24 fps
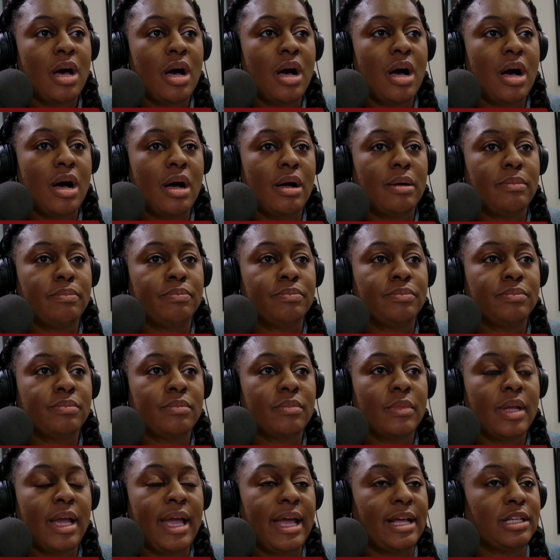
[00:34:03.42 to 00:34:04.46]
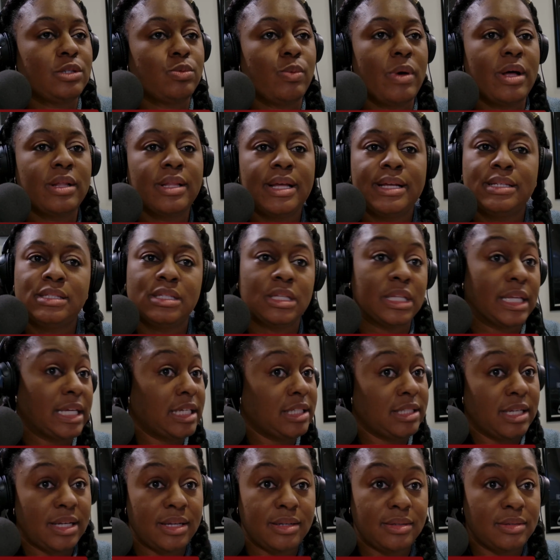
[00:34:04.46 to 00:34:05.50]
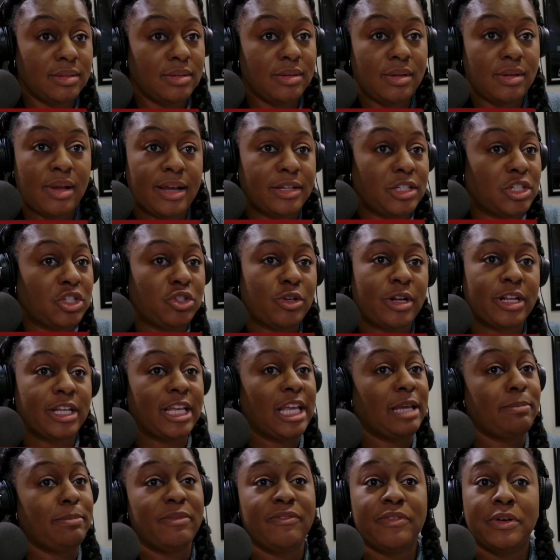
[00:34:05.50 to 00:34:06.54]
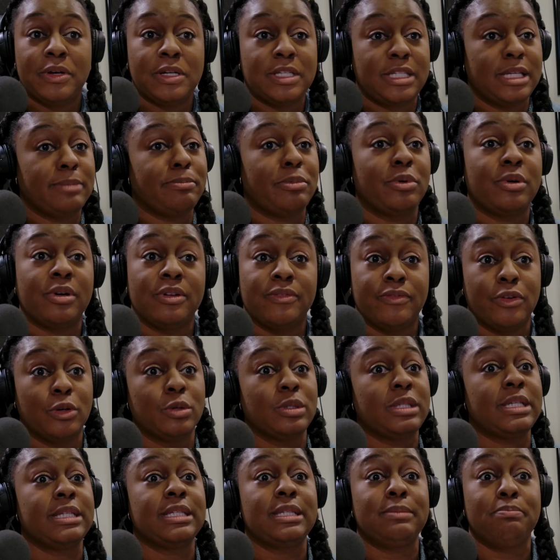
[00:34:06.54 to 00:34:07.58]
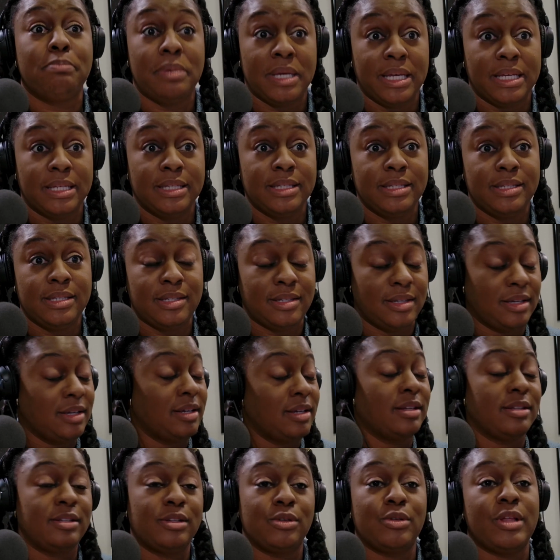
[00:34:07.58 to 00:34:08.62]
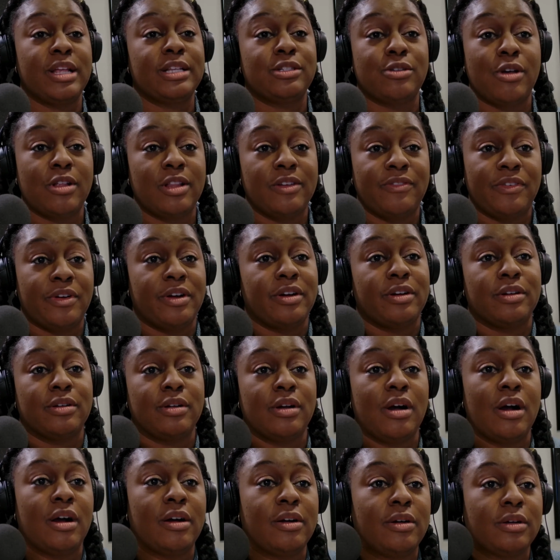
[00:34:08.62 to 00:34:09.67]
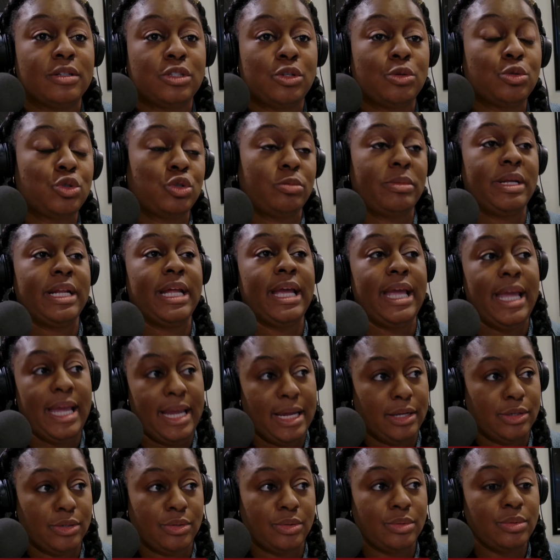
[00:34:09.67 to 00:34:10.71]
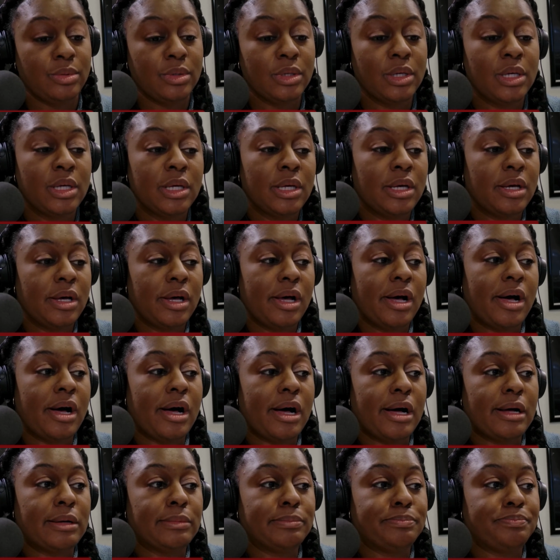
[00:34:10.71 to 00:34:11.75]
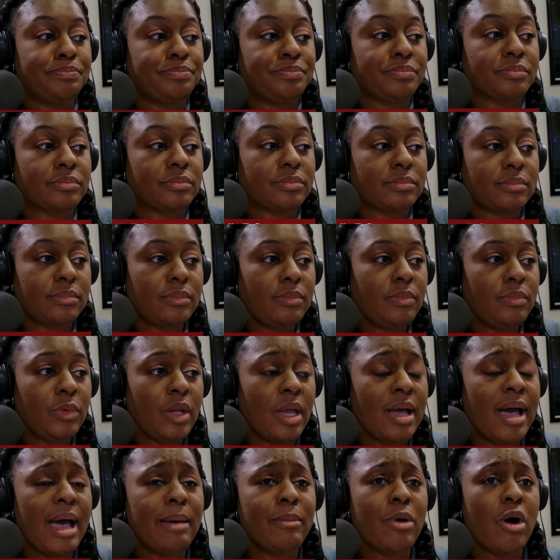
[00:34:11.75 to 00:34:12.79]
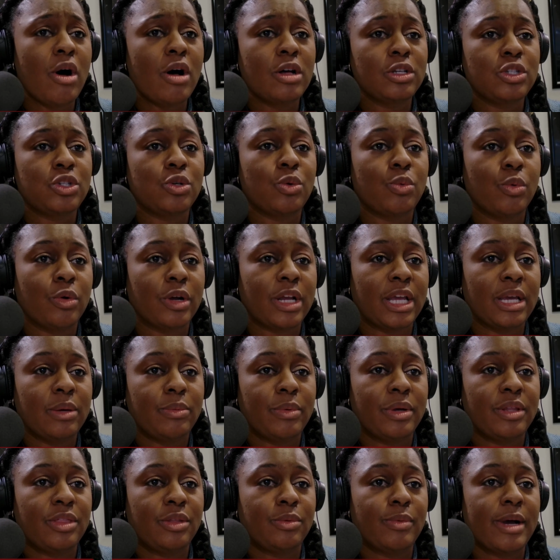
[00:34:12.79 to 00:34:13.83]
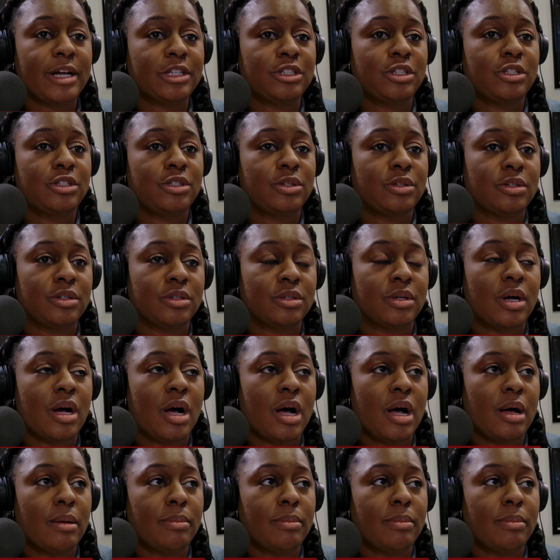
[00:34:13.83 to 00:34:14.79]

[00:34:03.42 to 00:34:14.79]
as well as LinkedIn. I just try to keep it very simple, Conversance Biz. So that's all of our social media handle. I'm also working with the Rochester